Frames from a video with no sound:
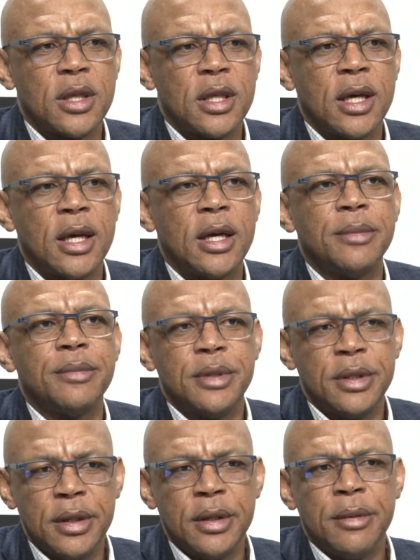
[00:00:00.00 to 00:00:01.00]

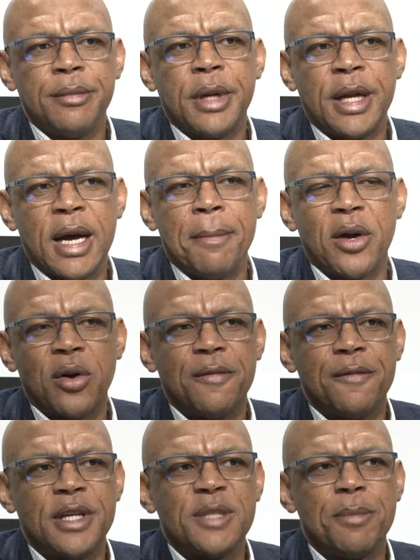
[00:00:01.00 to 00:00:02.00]
a number of
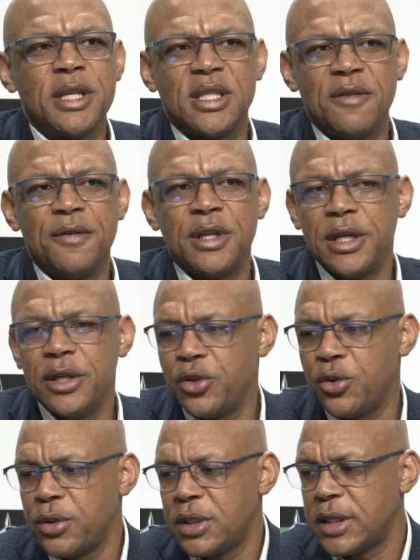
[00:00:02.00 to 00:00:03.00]
specific issues,